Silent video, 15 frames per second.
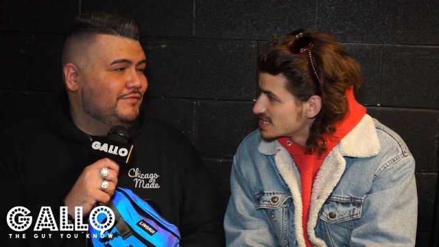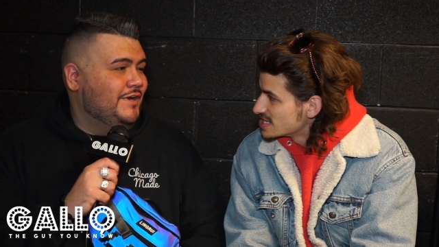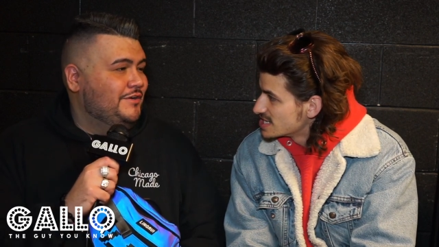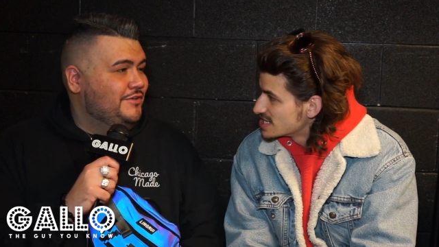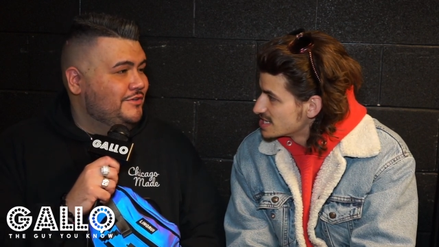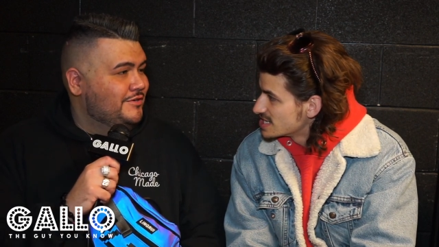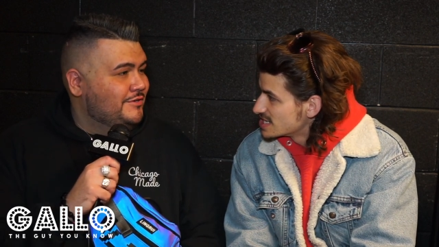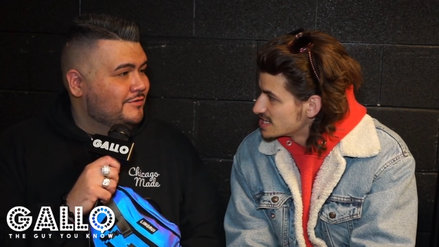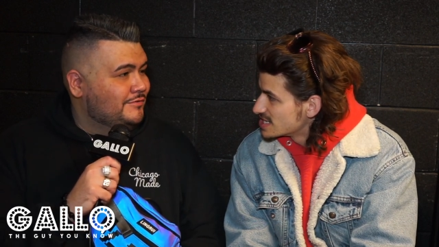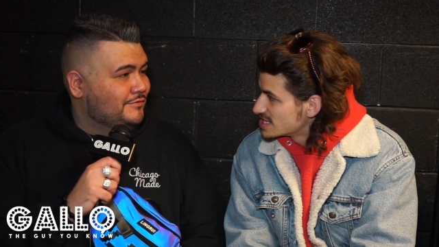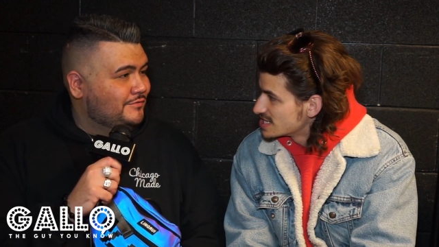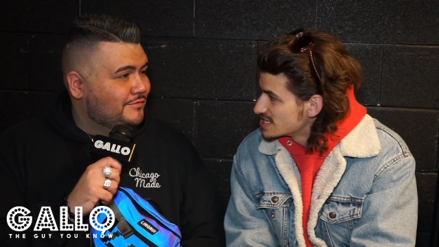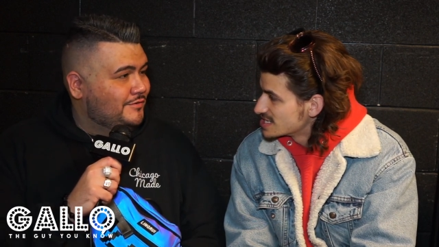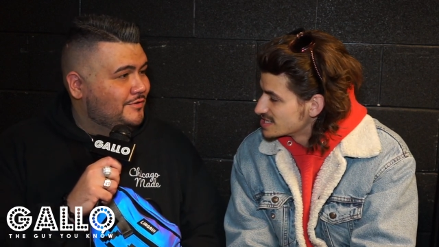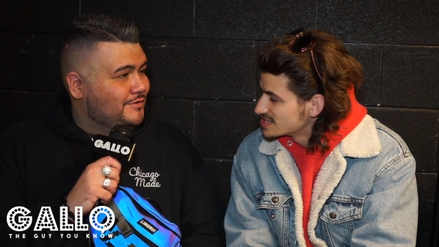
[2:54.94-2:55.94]
Speaker 1: friend of
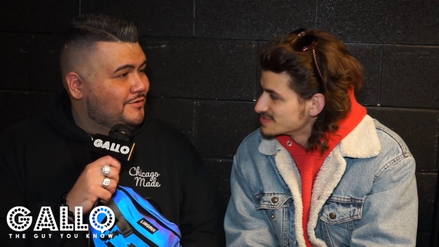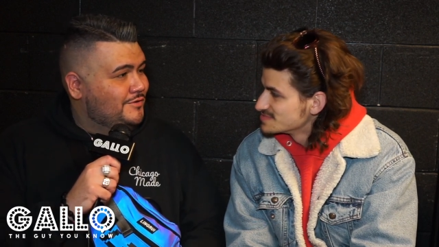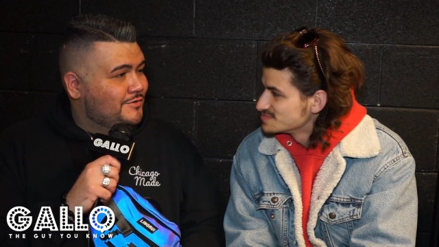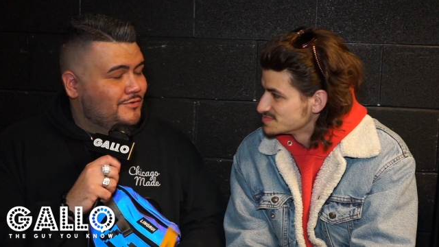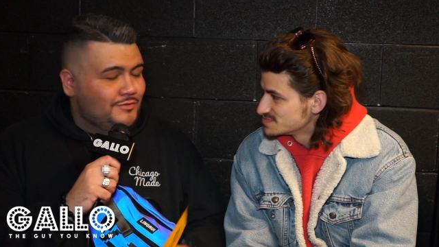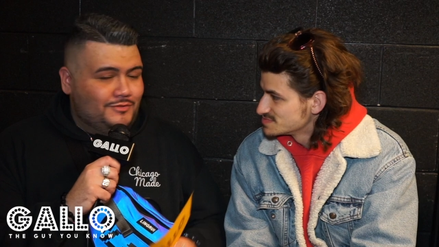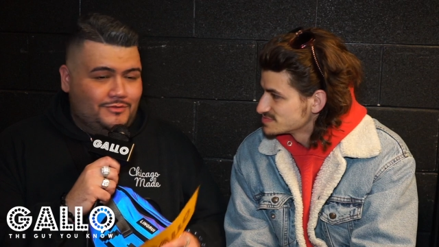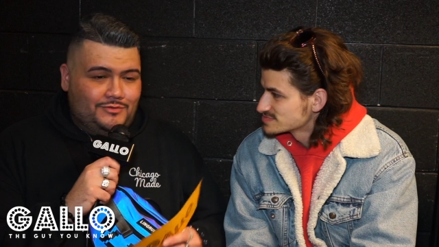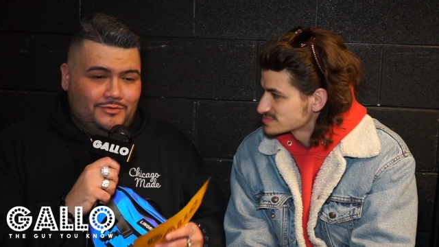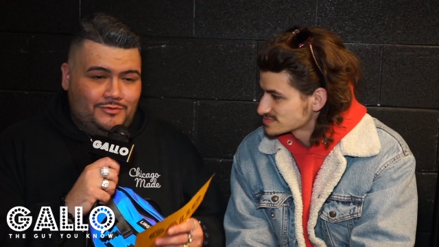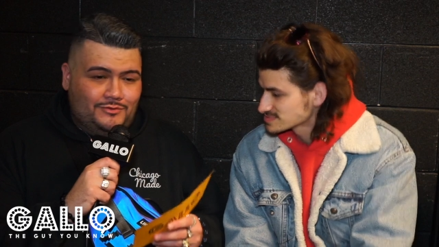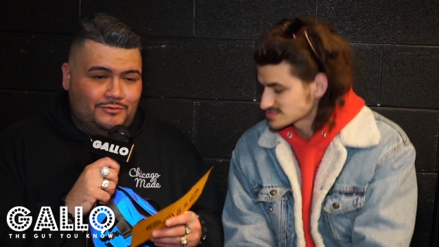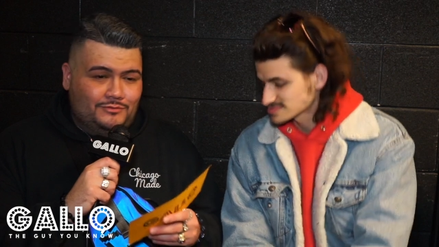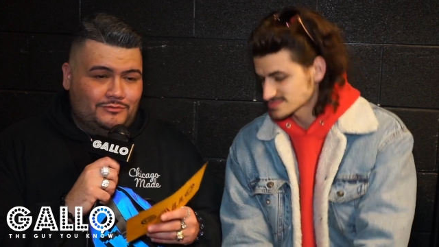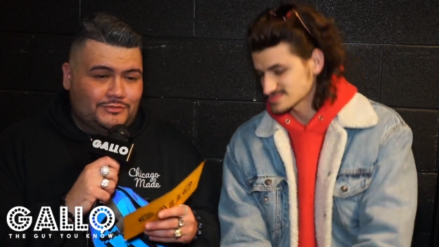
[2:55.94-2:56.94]
yours.
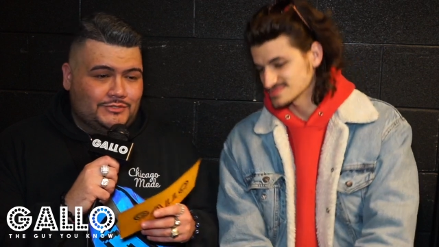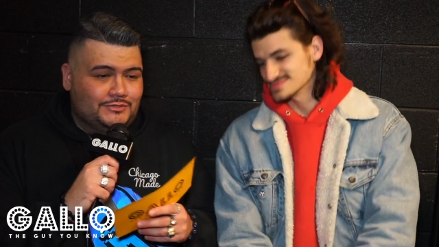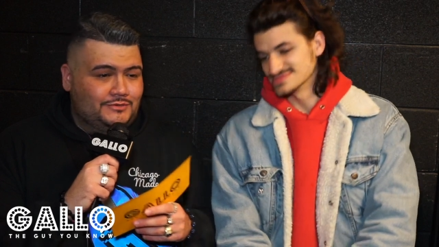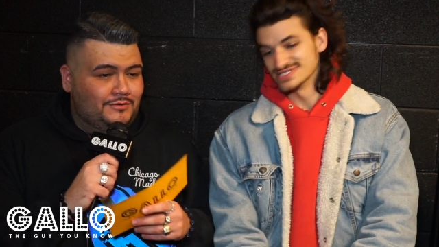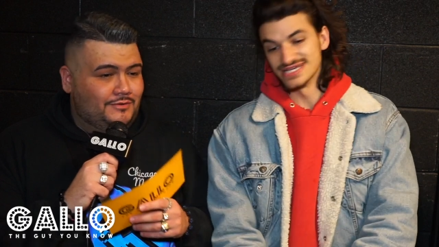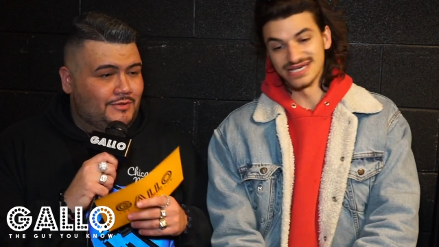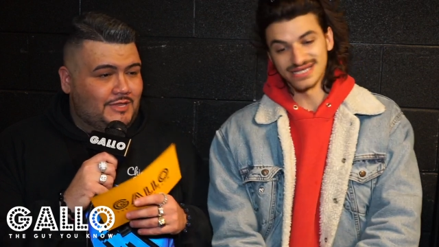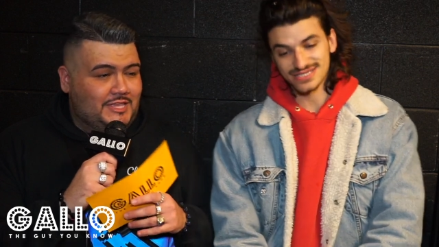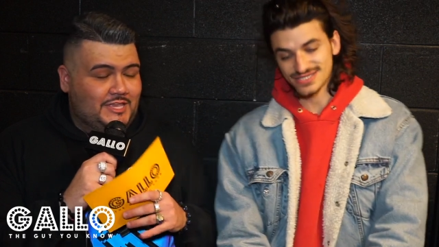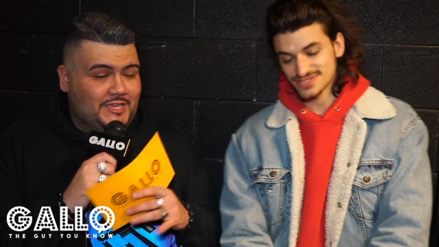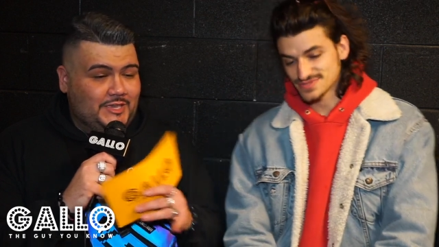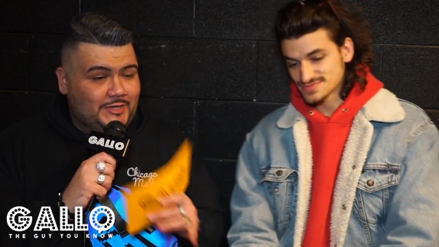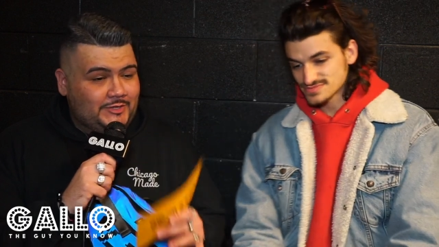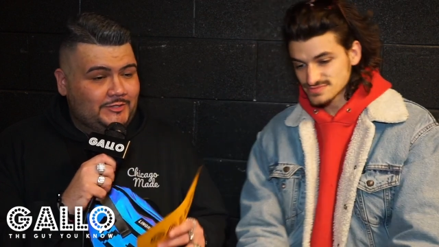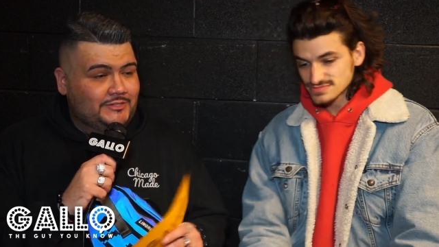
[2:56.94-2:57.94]
You yes.
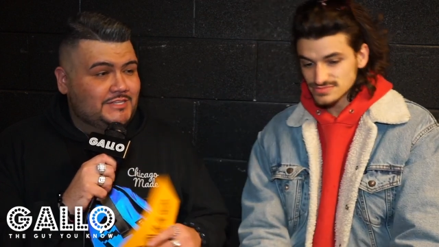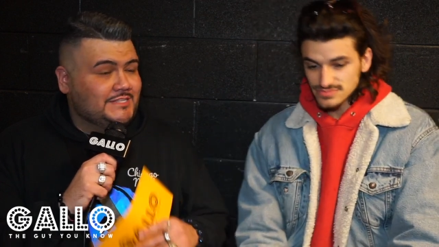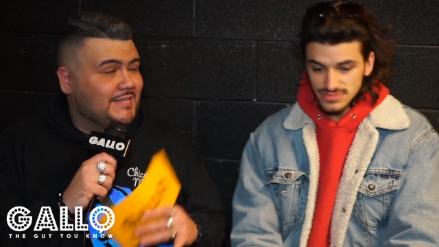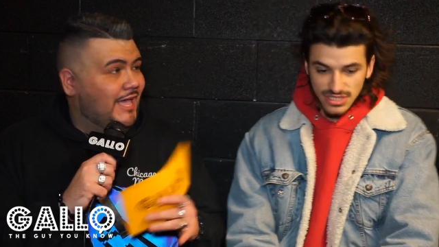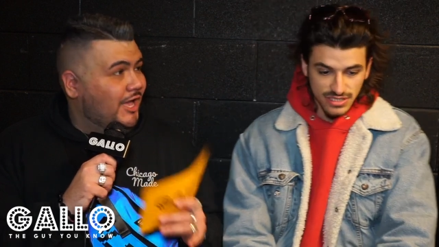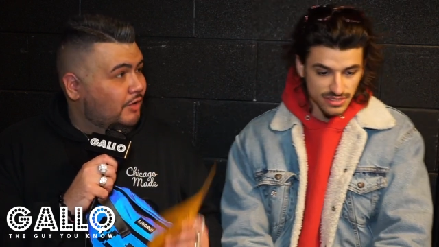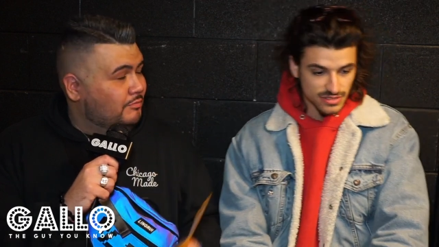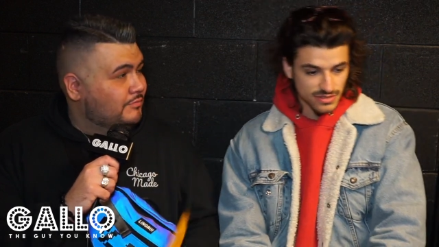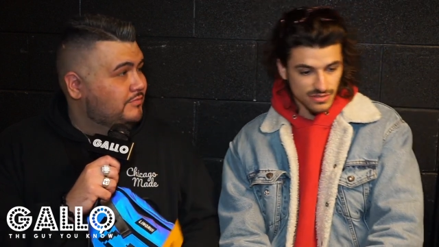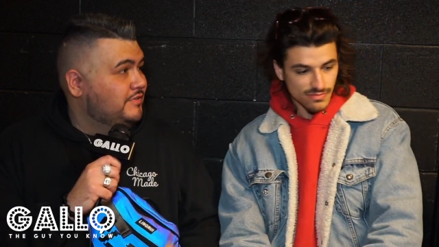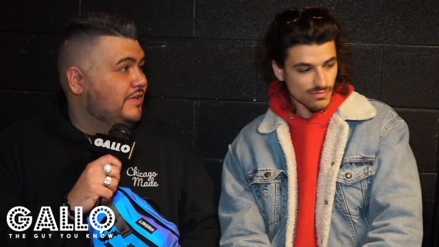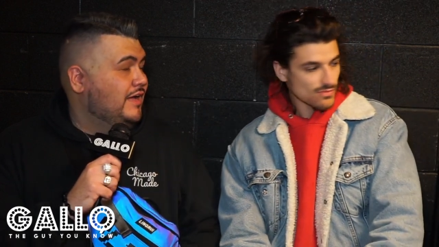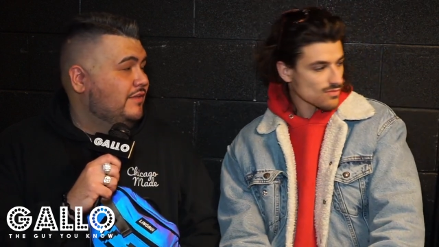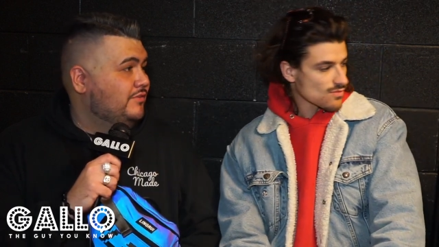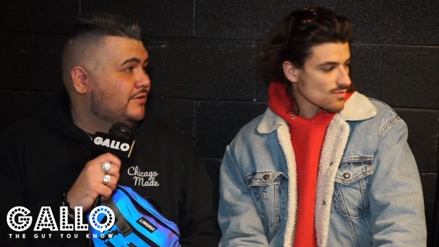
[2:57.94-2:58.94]
killed this album
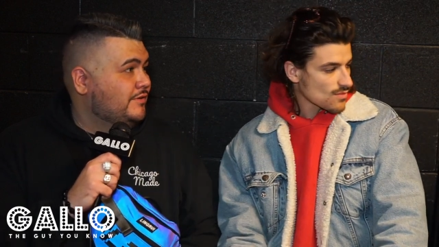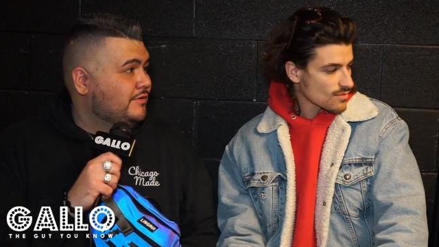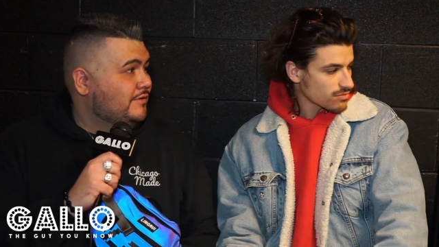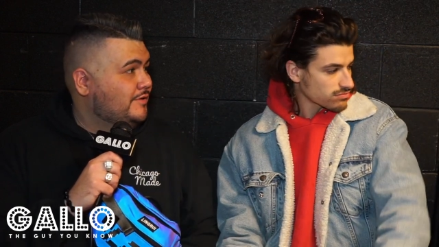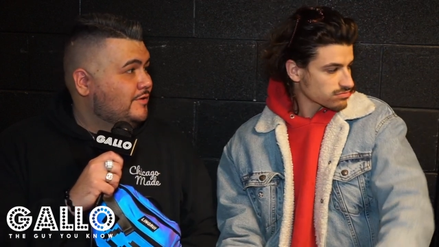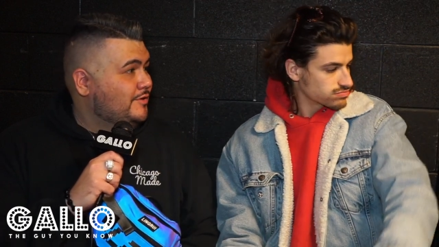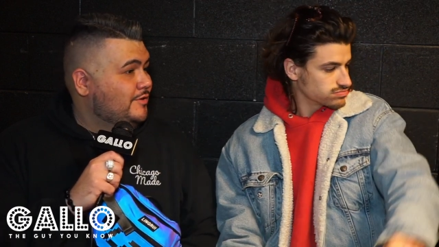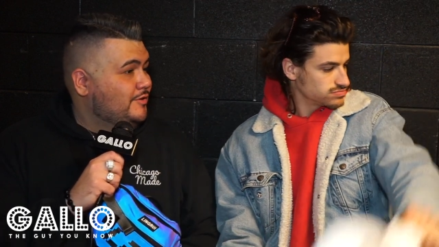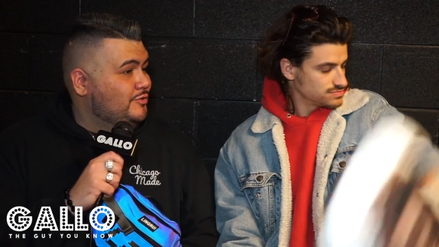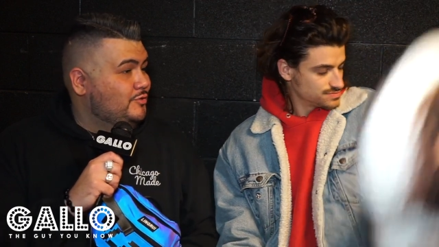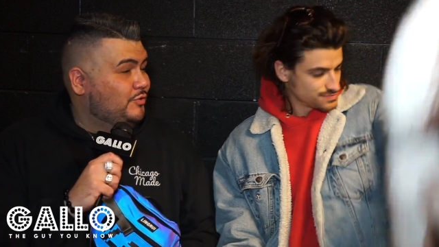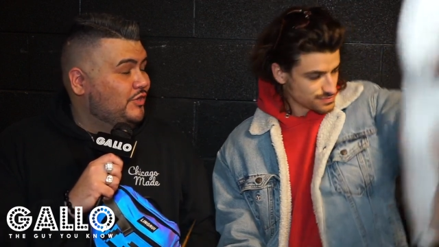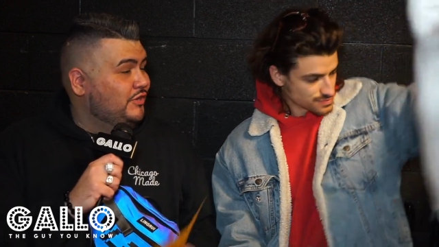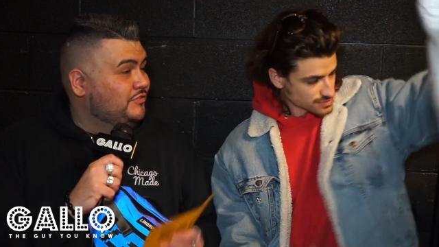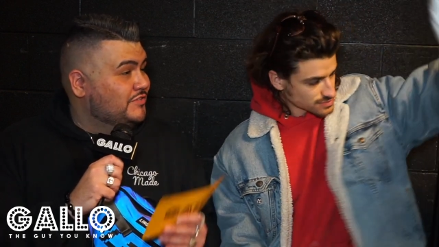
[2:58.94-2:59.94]
together. You
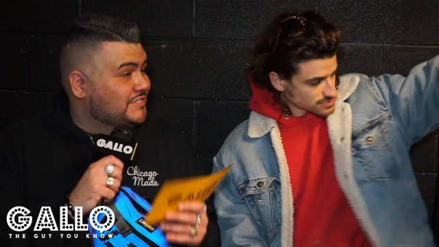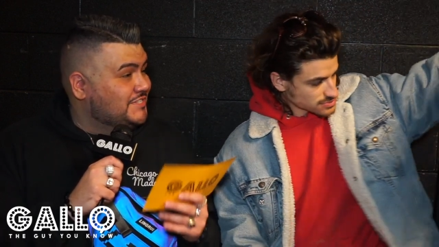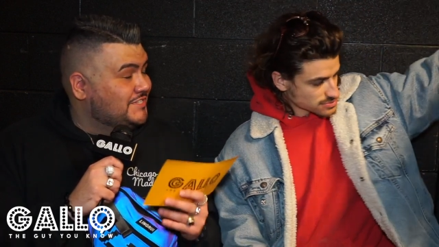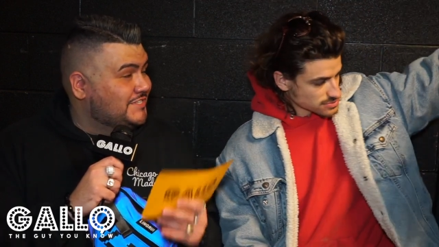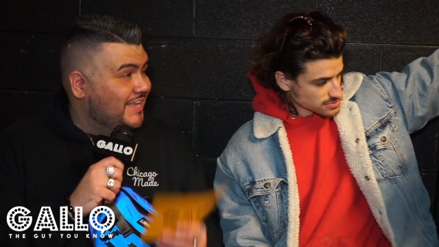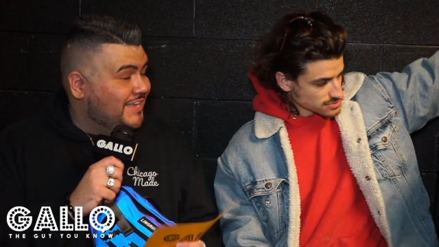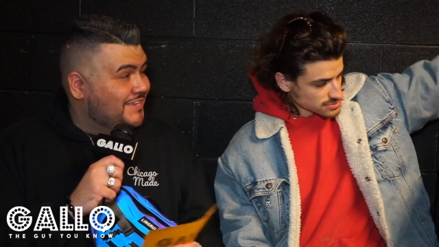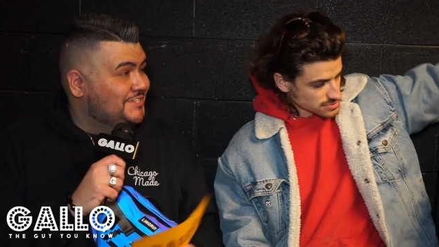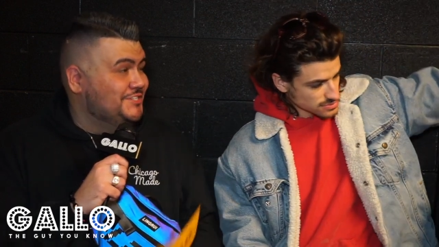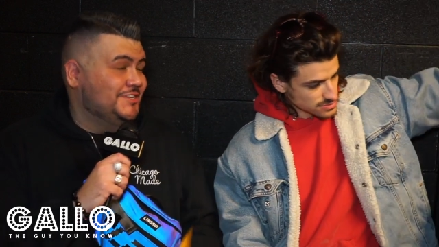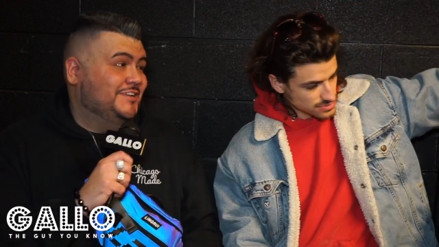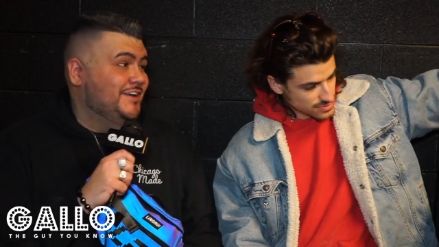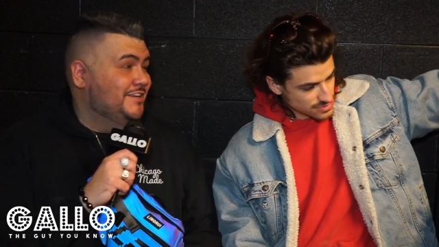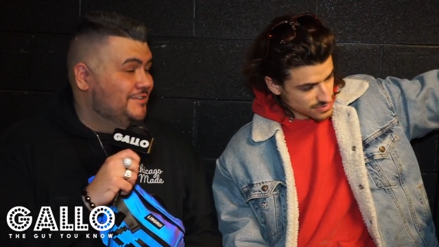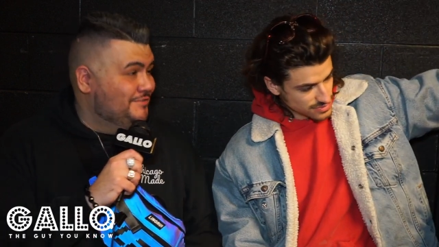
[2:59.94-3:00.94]
killed the stage
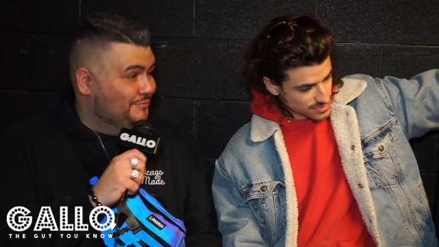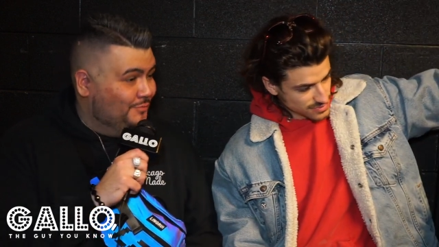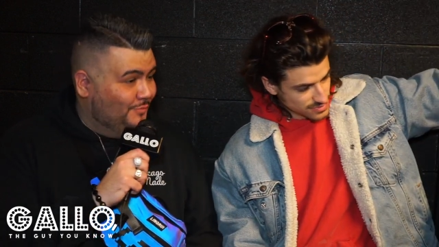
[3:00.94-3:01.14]
tonight as